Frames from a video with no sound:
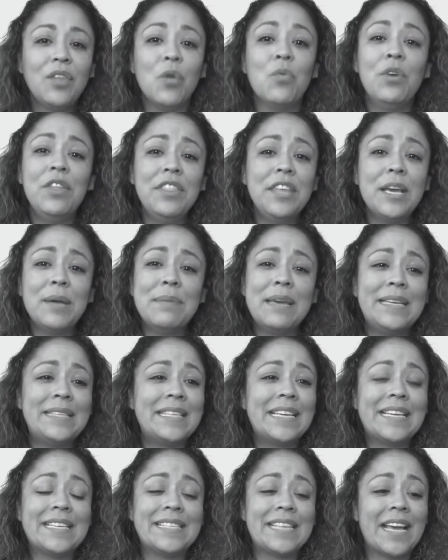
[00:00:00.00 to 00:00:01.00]
one thing
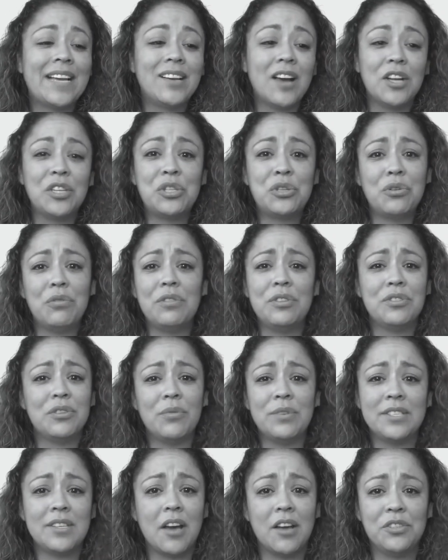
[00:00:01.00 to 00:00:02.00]
amazing is that God's truth is
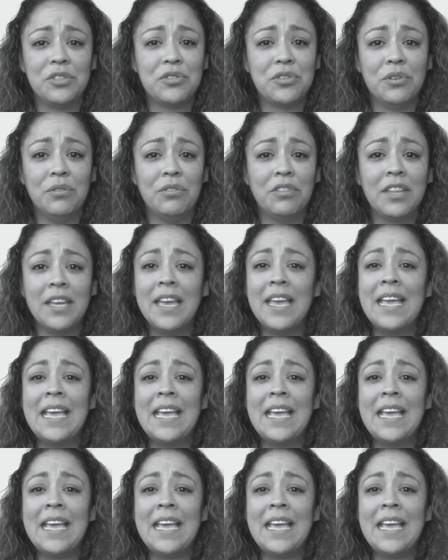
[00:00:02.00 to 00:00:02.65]
always God's truth.